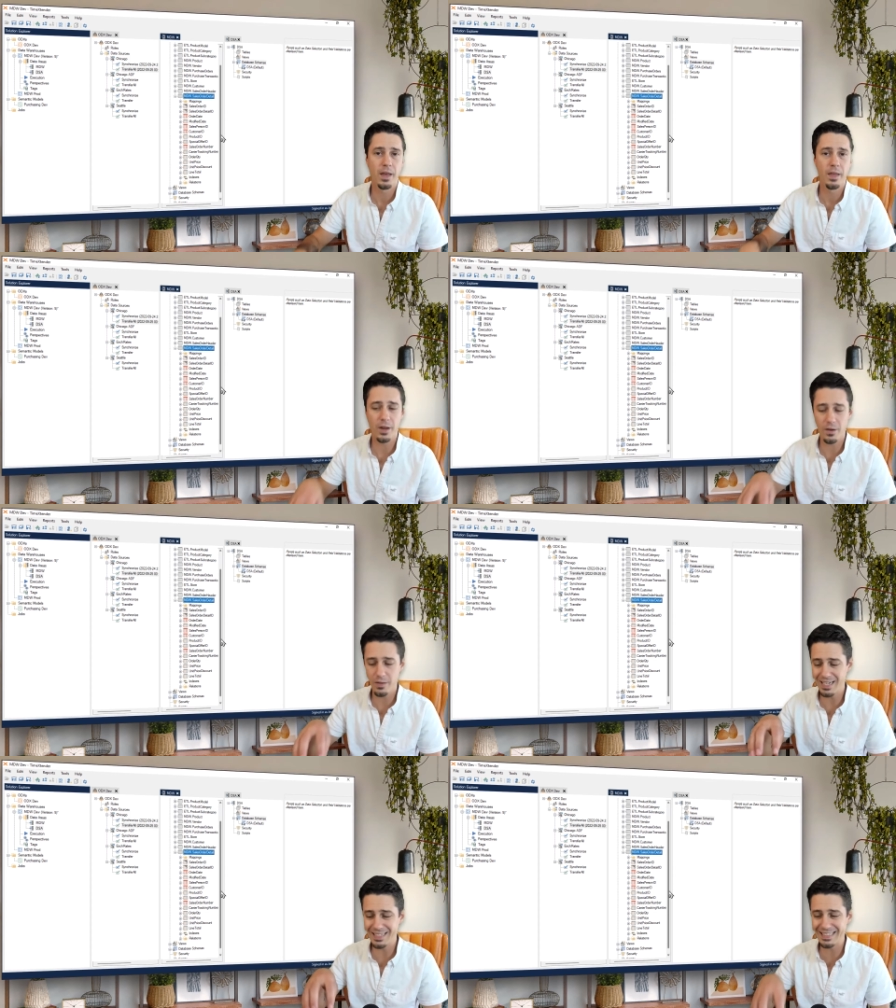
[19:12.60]
that are
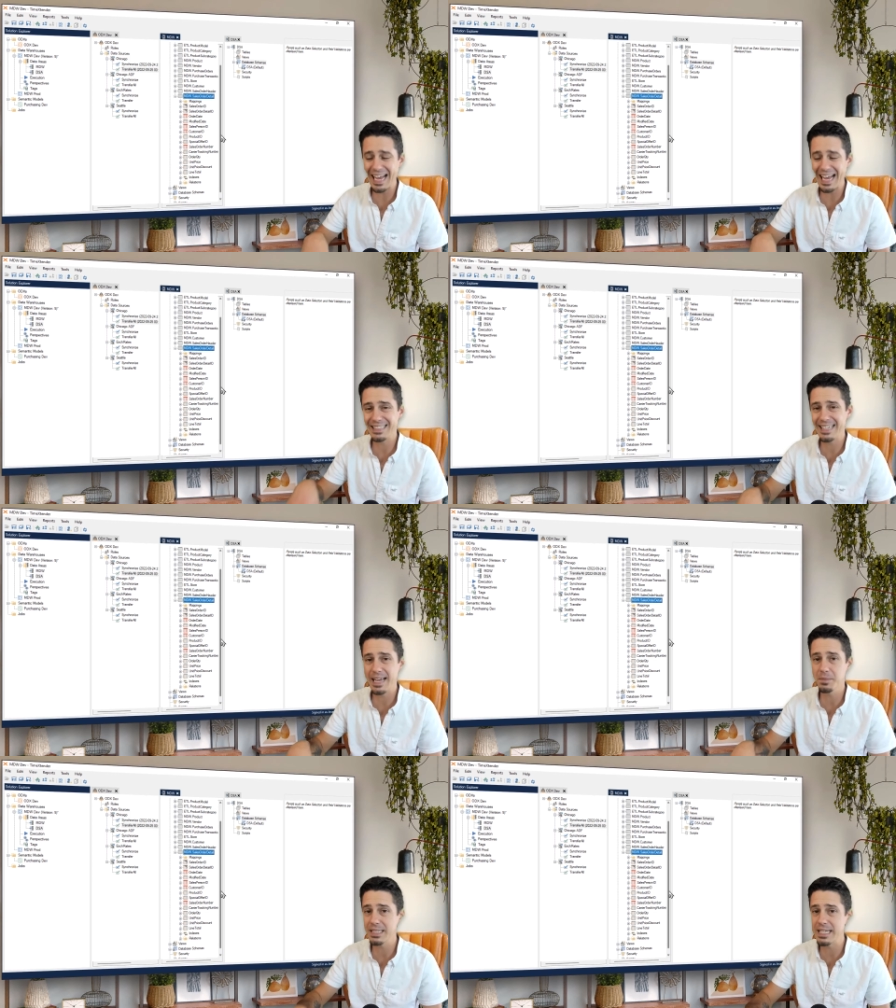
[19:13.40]
the exact
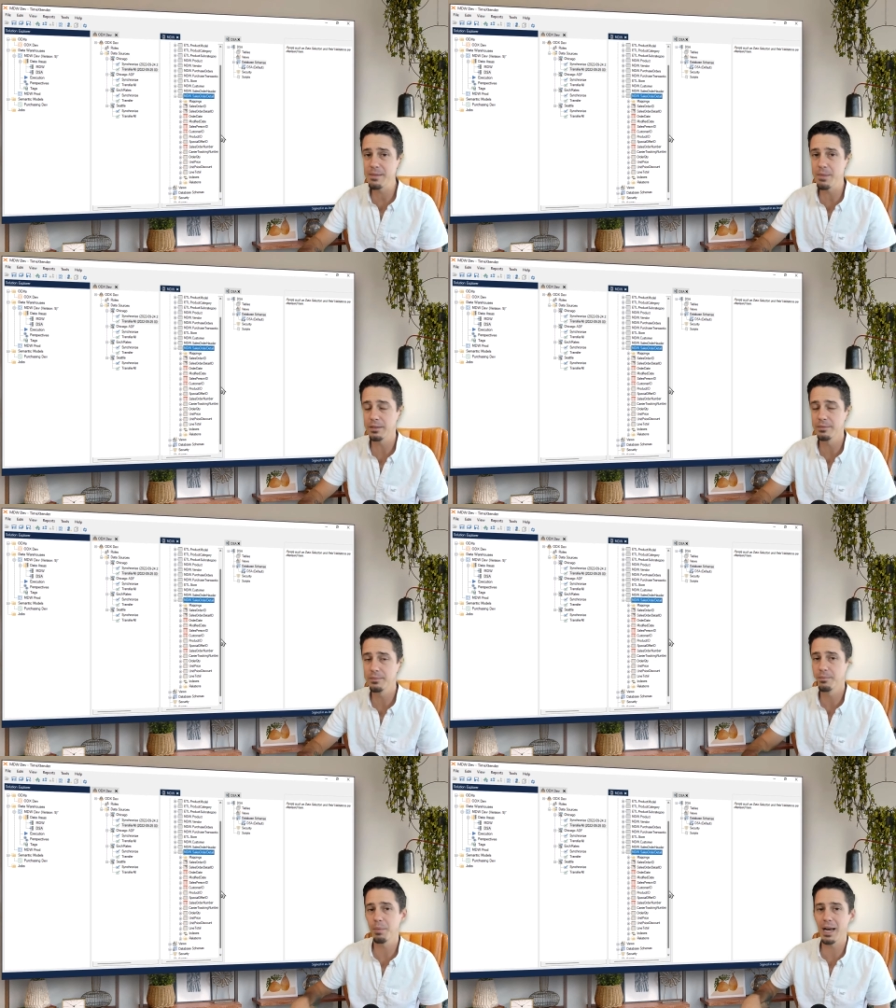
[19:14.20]
same schema
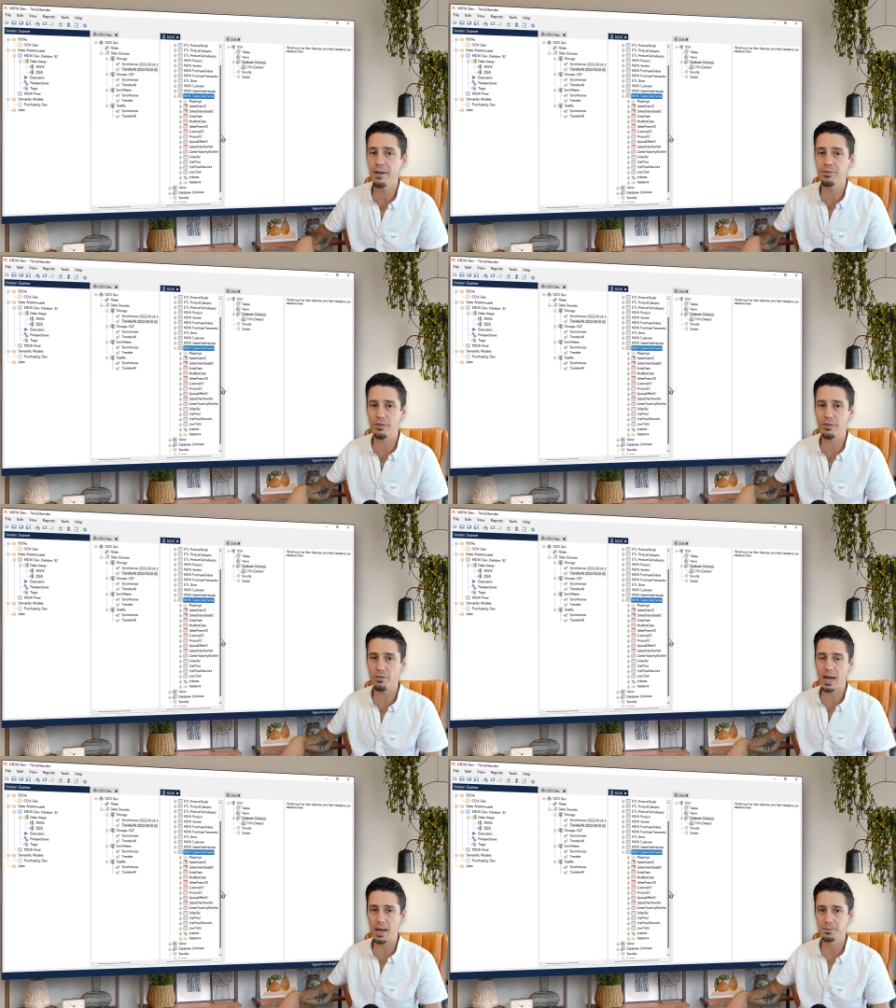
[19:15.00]
but have different
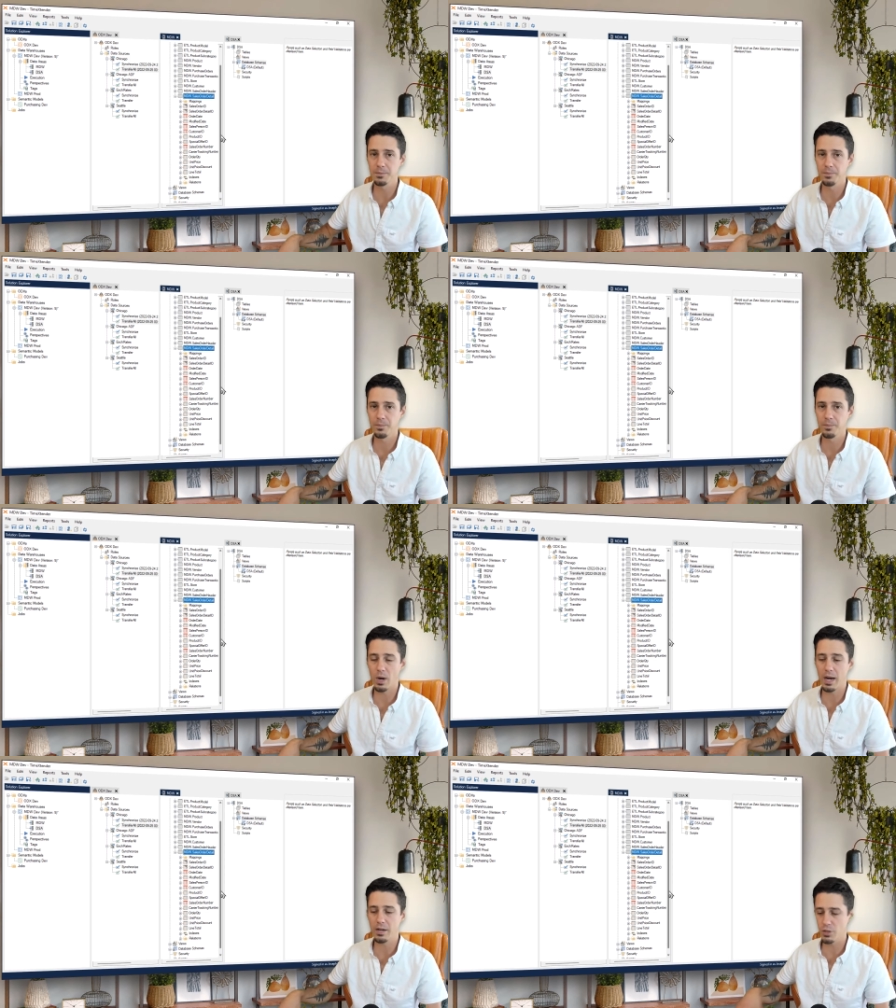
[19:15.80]
names, right?